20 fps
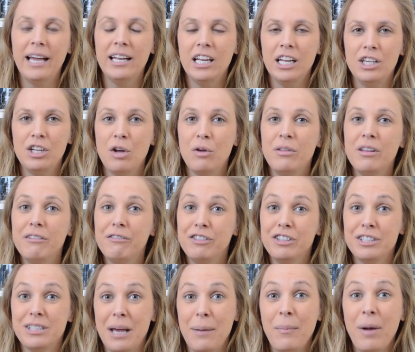And I know that
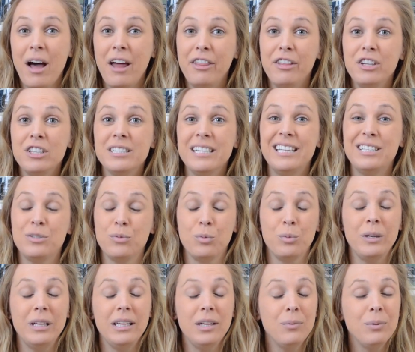for some authors, it's
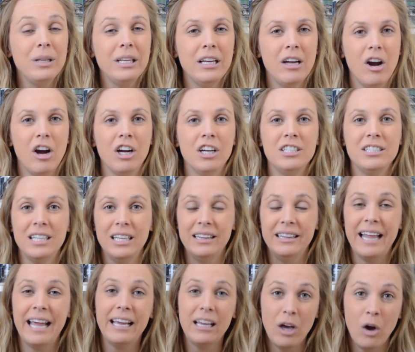really, really hard to
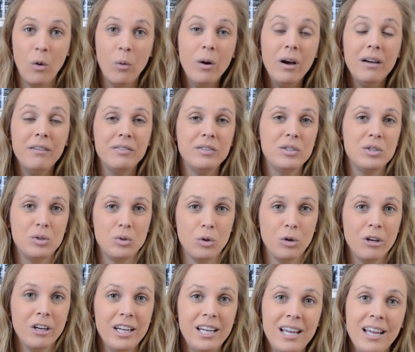let go of a
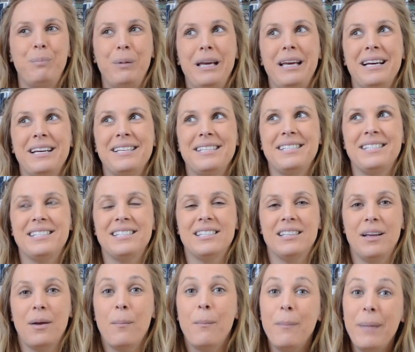story because
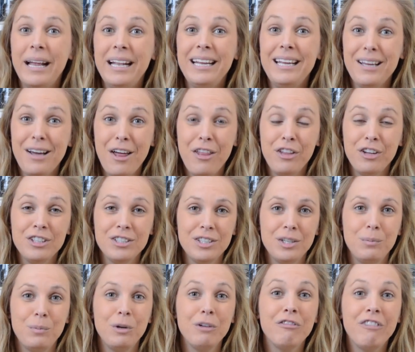many authors
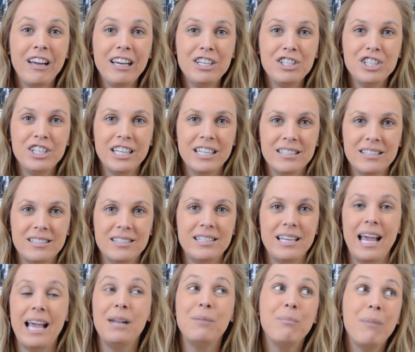are perfectionists,
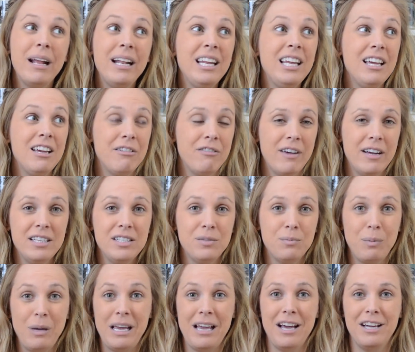and many of us,
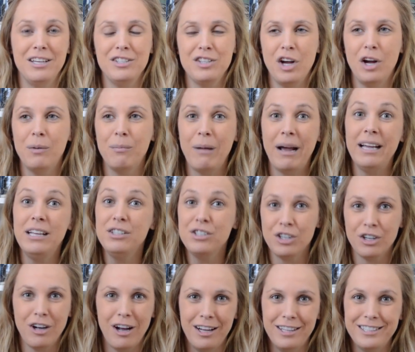because our minds
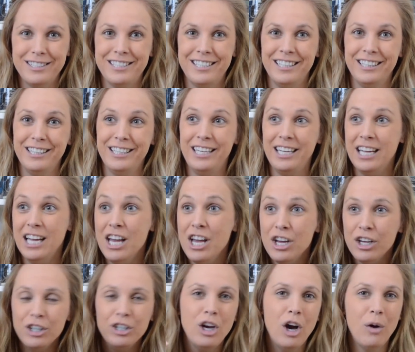are constantly
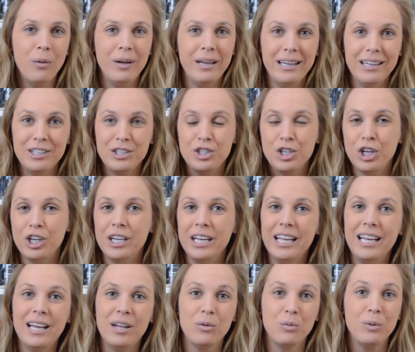going and
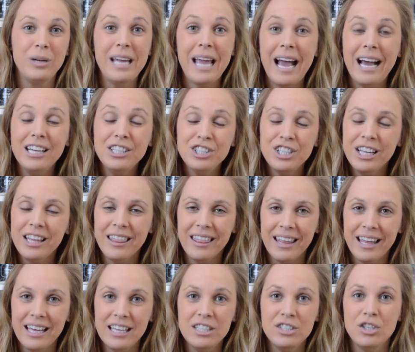churning and rehashing
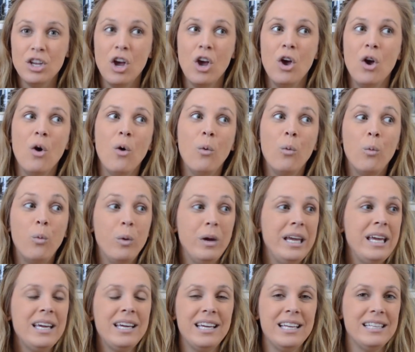things,
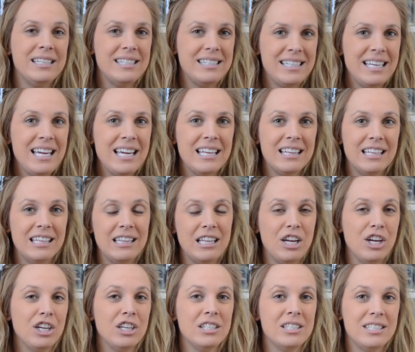we can see that
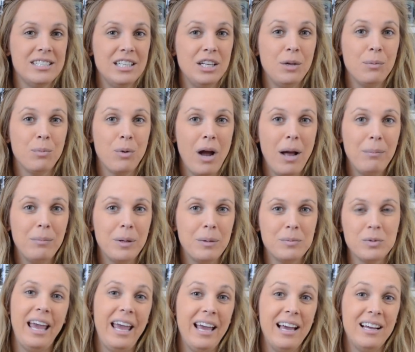there are still
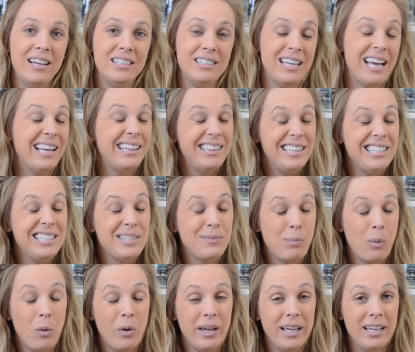problems. And at this
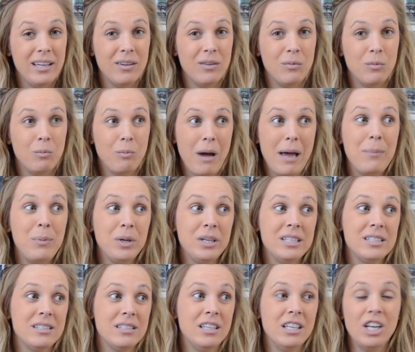point, my book
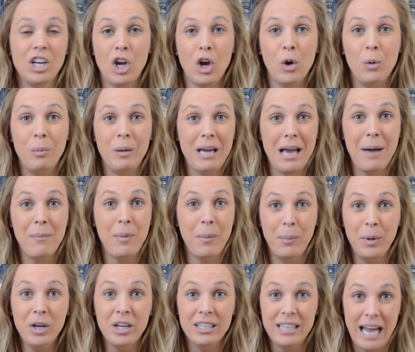is gonna go become a
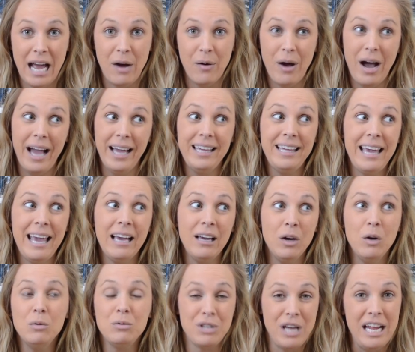book now. I can't
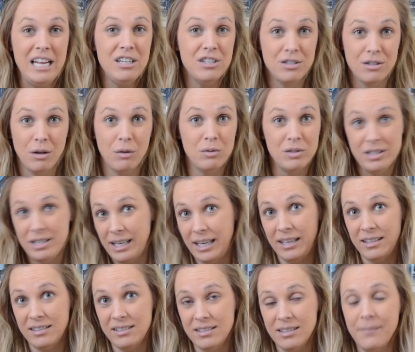go change those
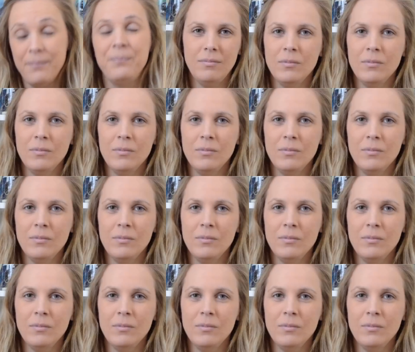things.